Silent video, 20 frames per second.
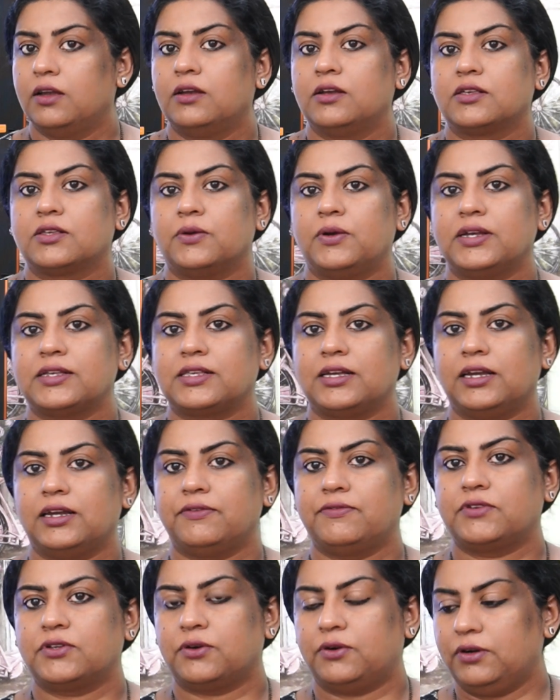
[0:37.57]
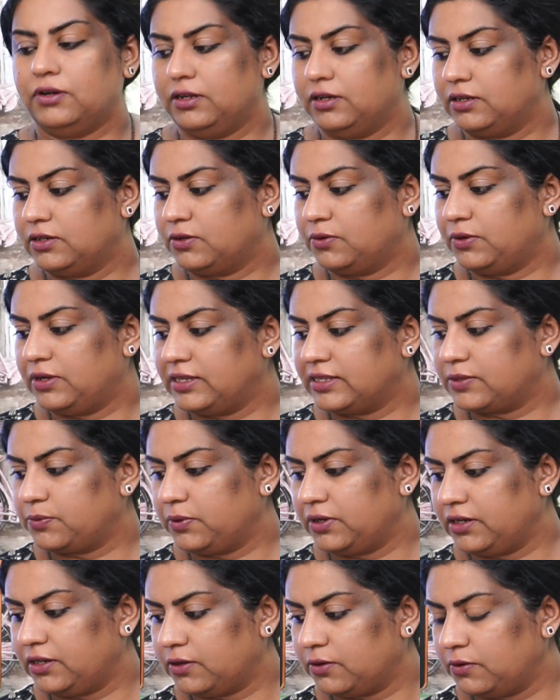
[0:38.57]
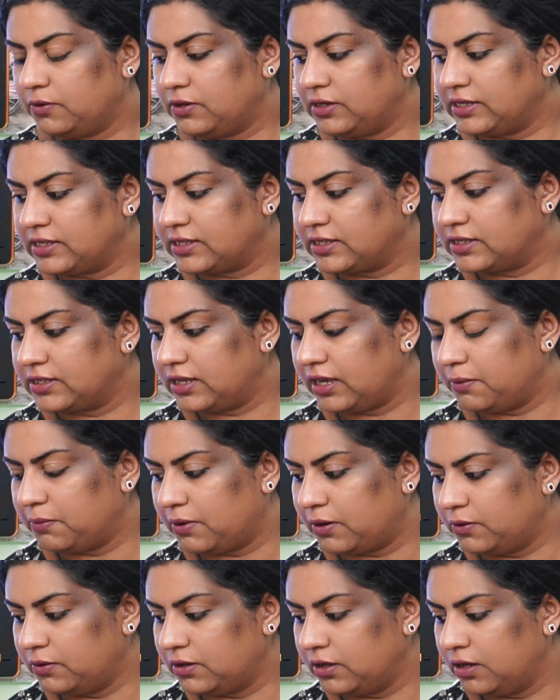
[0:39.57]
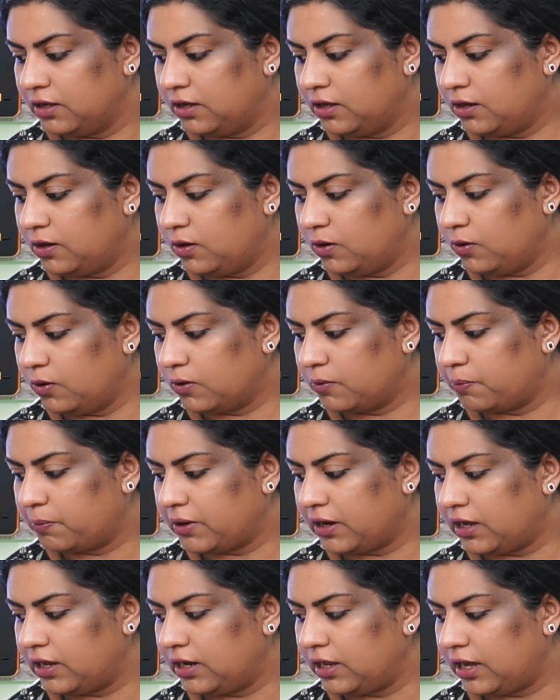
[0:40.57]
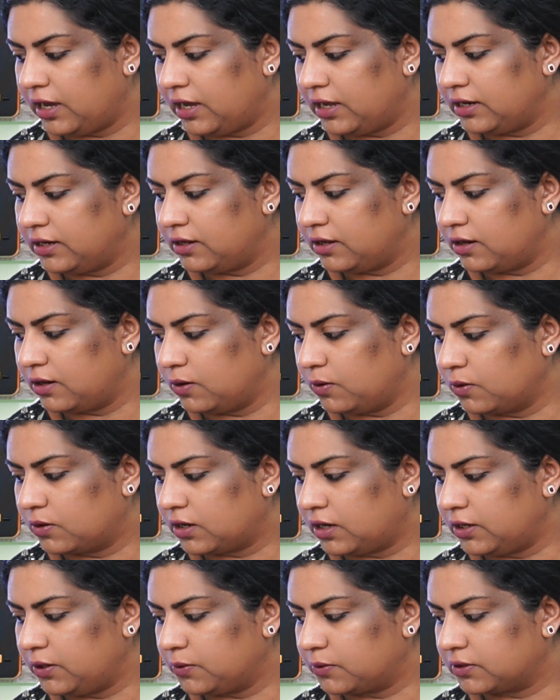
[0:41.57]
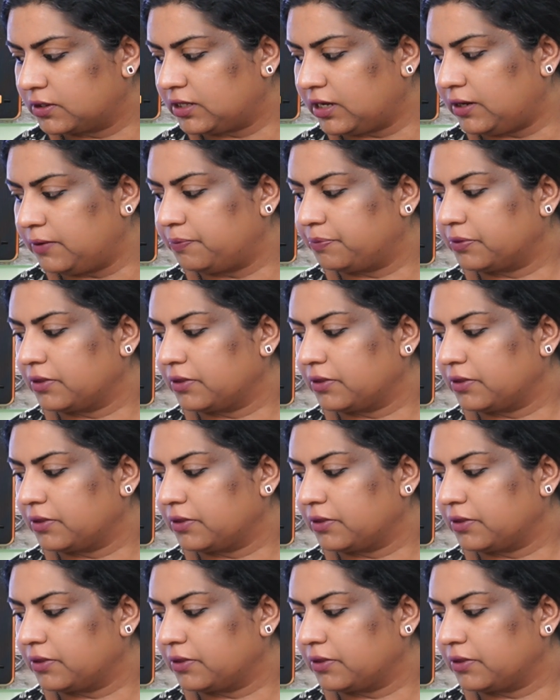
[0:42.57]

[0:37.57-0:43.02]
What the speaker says: So as I have told, today's video is about Lokpal and Lokayukta.